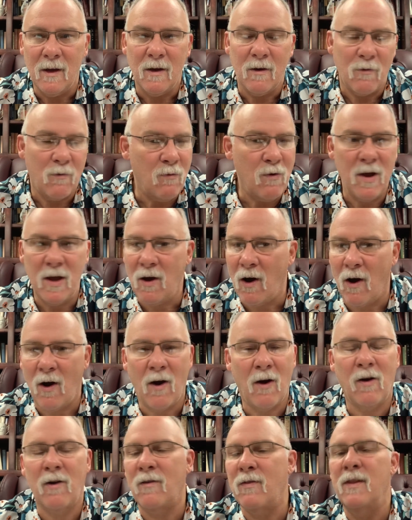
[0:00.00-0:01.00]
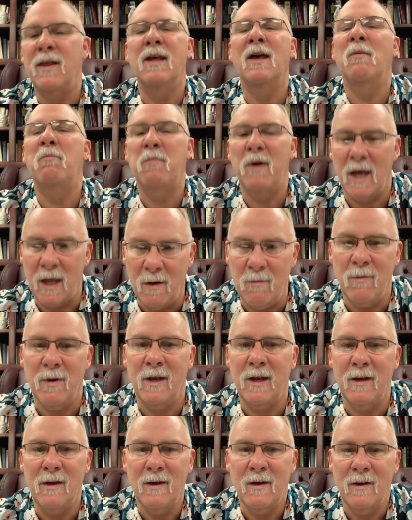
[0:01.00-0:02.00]
We are the
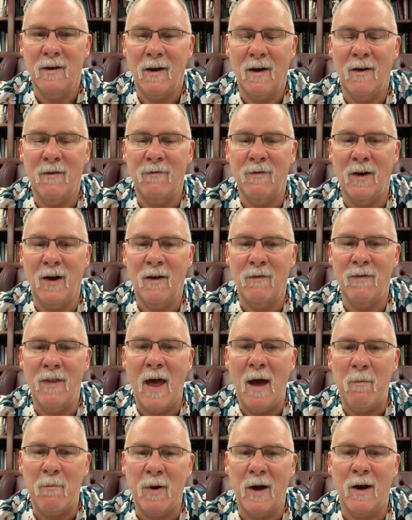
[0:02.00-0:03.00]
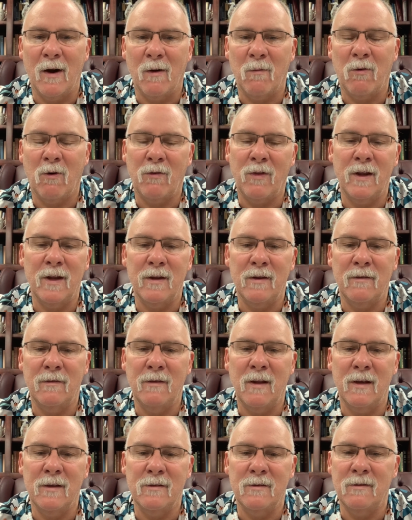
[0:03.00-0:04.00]
epitome of that parable
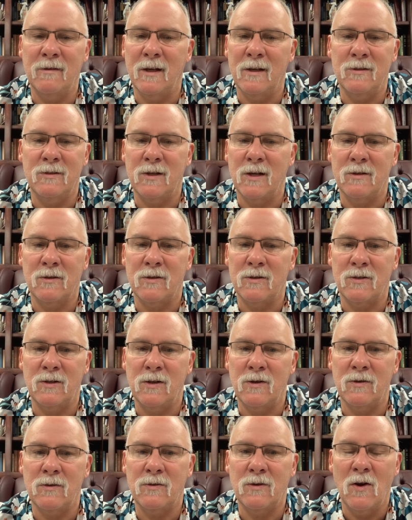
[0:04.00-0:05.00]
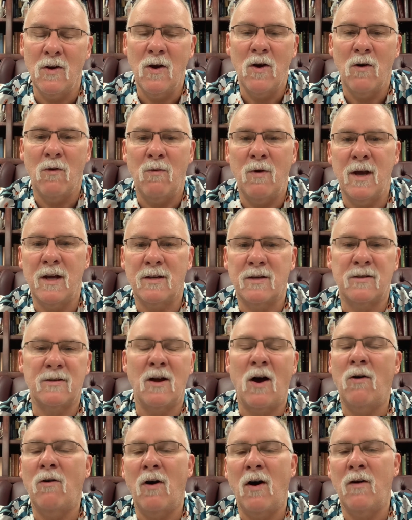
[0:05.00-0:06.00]
that Jesus used. We
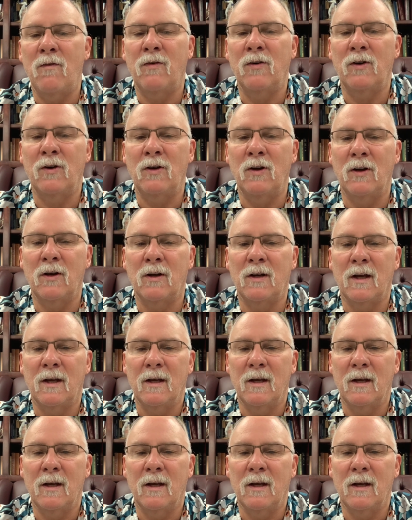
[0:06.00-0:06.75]
so overlook